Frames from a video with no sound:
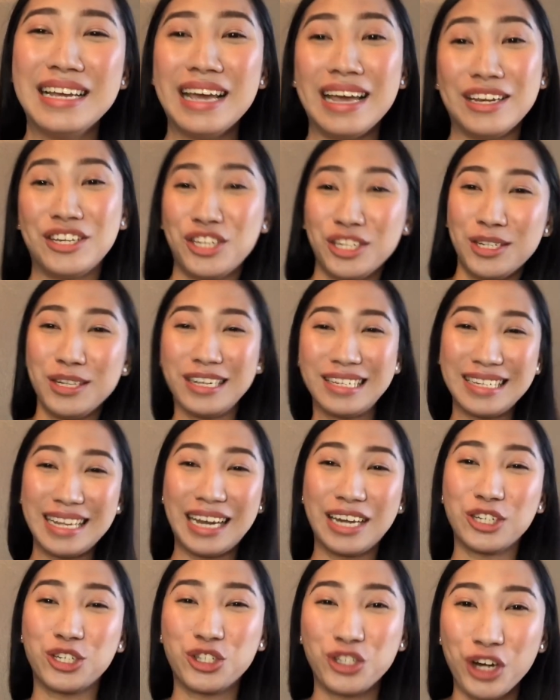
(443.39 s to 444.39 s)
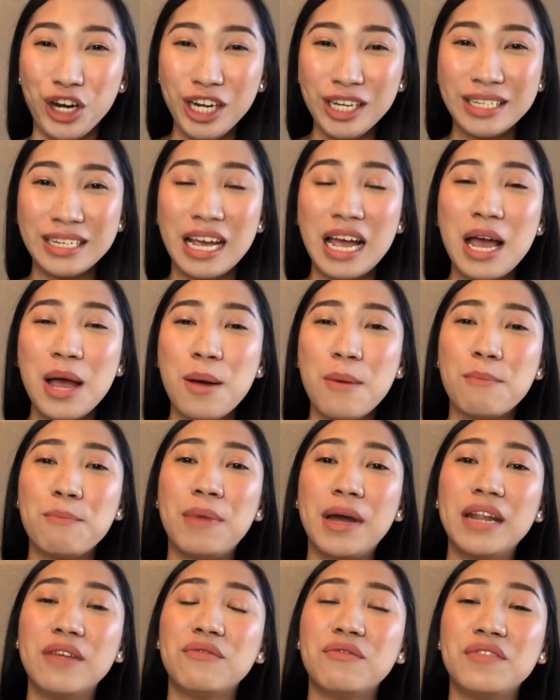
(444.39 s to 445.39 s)
it just looks like a shirt,
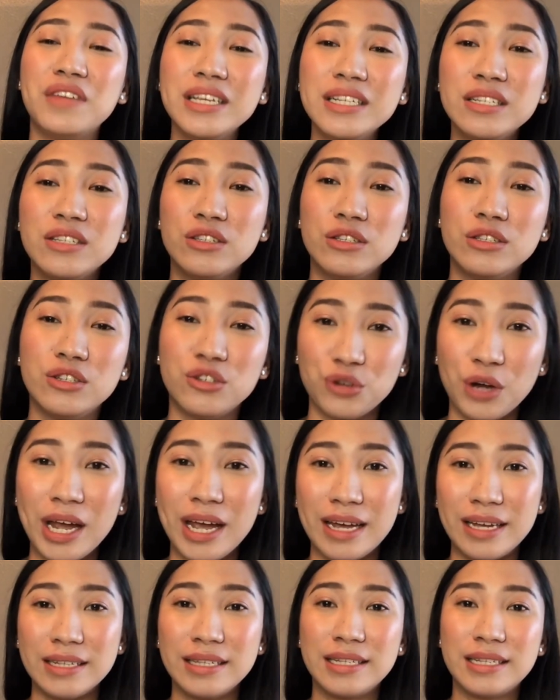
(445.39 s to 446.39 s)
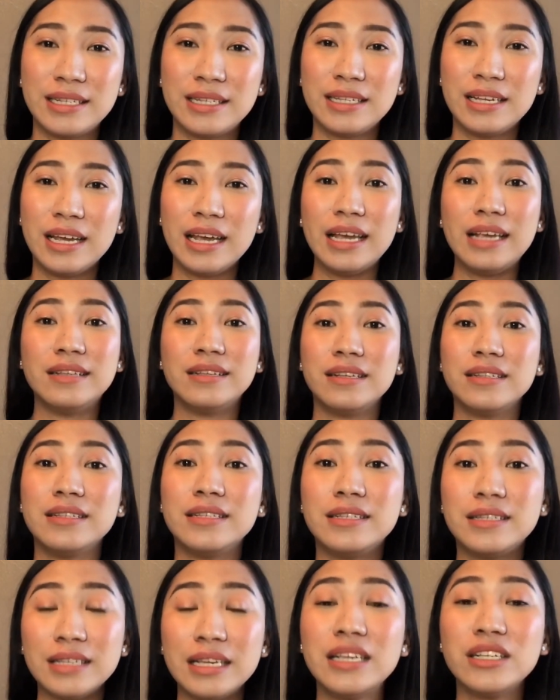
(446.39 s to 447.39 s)
but if this dress is in
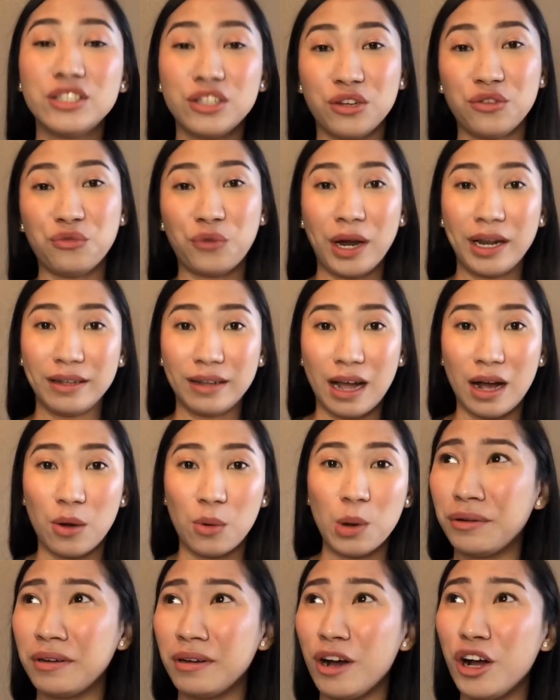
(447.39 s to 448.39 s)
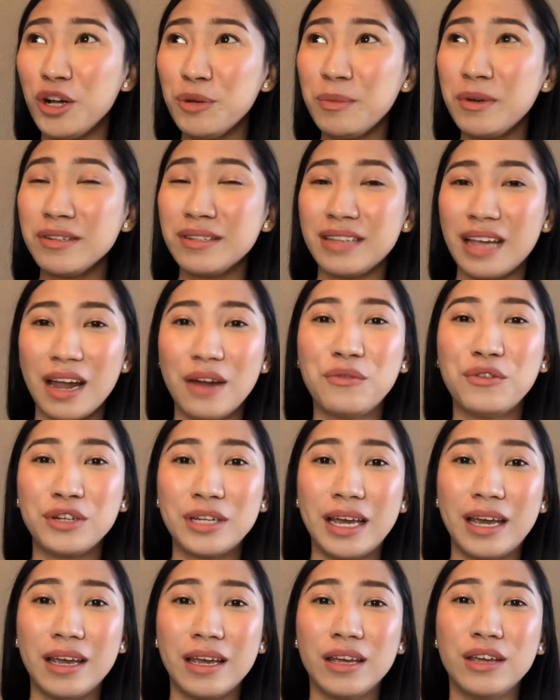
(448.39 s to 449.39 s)
season right now, almost every
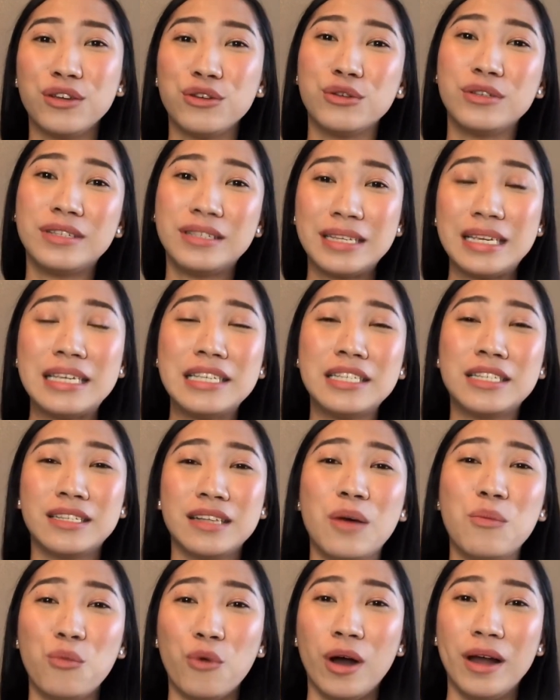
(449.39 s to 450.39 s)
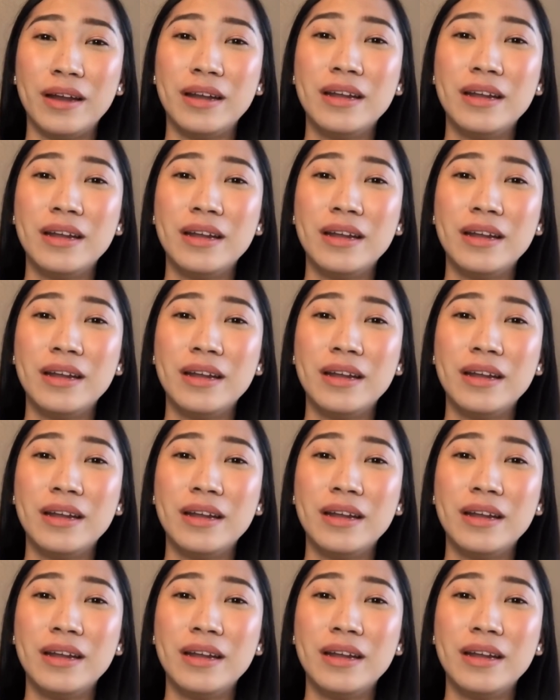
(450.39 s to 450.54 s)
day you see someone